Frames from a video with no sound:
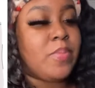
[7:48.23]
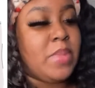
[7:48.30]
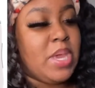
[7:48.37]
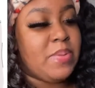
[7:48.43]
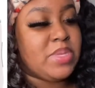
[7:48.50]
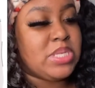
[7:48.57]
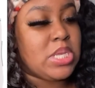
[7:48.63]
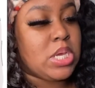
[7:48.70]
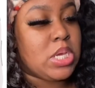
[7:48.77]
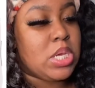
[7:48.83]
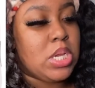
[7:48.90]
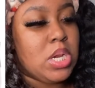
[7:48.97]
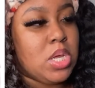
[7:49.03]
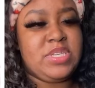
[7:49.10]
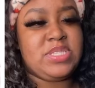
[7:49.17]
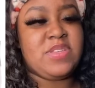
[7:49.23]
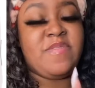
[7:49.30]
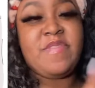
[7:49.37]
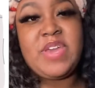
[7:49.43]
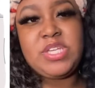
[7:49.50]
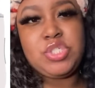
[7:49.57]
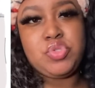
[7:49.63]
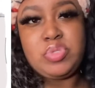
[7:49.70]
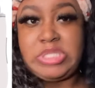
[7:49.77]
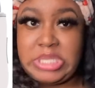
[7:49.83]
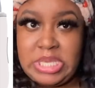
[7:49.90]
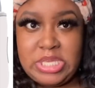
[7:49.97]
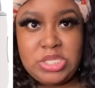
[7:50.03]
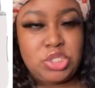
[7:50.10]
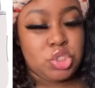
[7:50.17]
Amazon. It's a facial
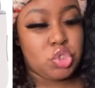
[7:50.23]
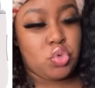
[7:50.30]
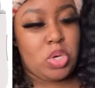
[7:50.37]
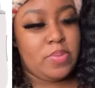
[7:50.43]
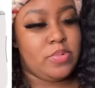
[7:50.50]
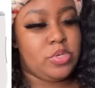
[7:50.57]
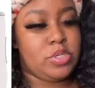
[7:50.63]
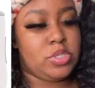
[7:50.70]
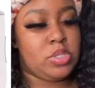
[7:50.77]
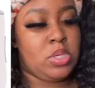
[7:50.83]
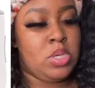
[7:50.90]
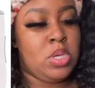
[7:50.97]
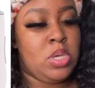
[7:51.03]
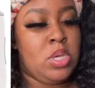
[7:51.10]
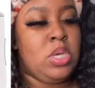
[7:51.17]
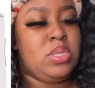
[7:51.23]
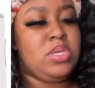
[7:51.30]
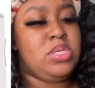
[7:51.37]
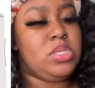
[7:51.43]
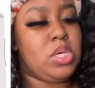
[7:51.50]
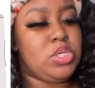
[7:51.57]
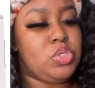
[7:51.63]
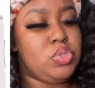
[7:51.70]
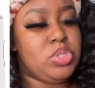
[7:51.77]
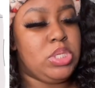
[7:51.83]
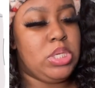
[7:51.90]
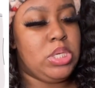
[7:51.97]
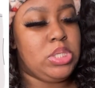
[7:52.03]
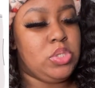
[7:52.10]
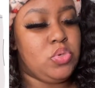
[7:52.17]
skin scrubber. These are usually
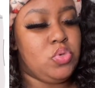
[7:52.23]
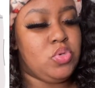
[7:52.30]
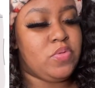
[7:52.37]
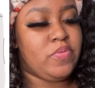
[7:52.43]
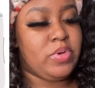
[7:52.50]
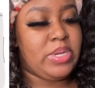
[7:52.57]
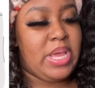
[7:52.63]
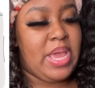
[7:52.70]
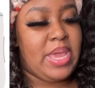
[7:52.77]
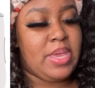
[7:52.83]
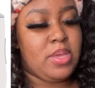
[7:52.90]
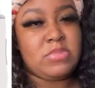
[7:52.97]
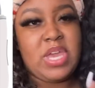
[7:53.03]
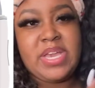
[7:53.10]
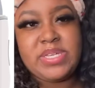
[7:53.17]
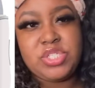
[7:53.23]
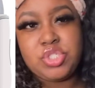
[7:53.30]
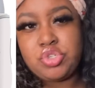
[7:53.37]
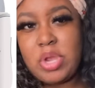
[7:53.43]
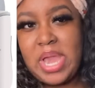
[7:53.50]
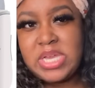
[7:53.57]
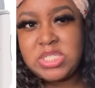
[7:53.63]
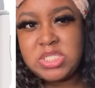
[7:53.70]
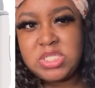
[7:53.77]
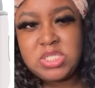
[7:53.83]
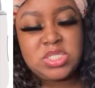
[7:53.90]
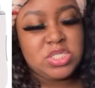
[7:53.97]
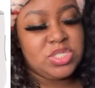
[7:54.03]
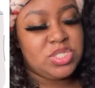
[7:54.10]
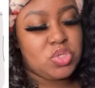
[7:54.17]
used for like
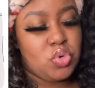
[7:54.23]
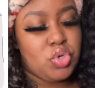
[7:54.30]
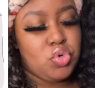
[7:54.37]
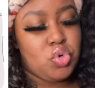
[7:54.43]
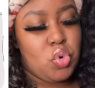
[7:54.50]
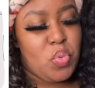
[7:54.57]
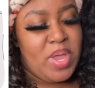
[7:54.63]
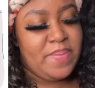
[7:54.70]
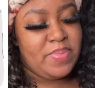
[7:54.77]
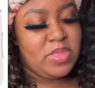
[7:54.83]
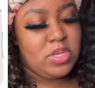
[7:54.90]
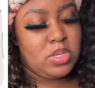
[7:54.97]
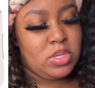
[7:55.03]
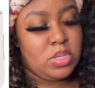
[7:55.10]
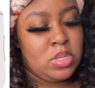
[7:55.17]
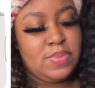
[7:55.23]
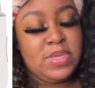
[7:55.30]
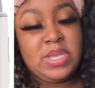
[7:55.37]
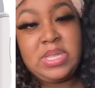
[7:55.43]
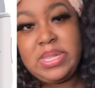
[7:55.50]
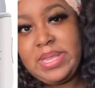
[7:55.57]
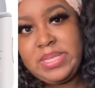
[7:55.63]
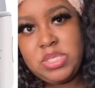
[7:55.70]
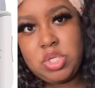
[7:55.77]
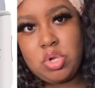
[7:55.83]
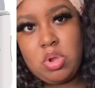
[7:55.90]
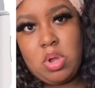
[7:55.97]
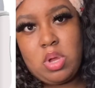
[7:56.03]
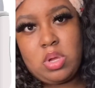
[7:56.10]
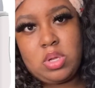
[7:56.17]
extractions, or you could wipe the cleanser
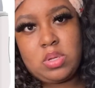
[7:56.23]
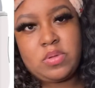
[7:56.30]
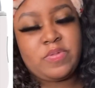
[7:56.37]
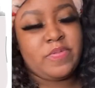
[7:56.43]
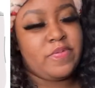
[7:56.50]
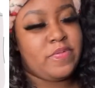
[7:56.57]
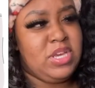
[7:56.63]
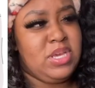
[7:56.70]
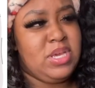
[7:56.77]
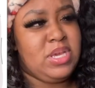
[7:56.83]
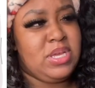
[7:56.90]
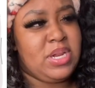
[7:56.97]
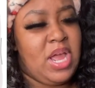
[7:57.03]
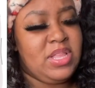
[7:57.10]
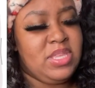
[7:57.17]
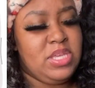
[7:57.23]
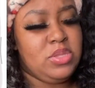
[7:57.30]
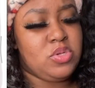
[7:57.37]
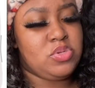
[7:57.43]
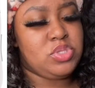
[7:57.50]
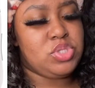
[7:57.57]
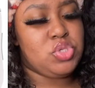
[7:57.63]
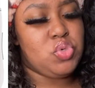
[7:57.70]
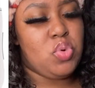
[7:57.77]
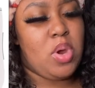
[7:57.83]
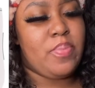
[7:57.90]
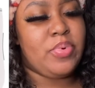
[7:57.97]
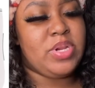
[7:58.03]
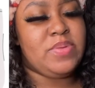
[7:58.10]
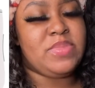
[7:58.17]
off. And I think those two are
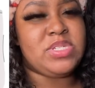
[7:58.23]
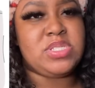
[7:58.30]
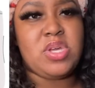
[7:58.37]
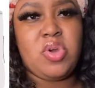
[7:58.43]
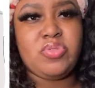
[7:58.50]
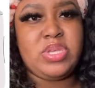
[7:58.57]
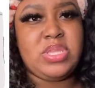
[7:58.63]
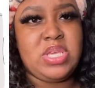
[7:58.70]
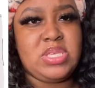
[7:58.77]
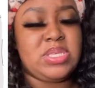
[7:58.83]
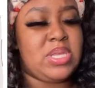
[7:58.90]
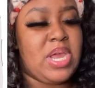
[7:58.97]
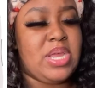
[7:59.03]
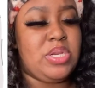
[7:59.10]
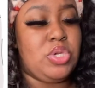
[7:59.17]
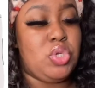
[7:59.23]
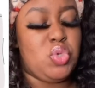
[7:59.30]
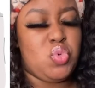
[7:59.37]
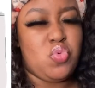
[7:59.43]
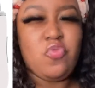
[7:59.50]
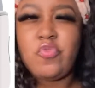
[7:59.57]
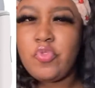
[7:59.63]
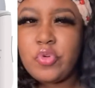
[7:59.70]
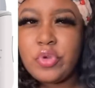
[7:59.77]
pretty much the only things that I do for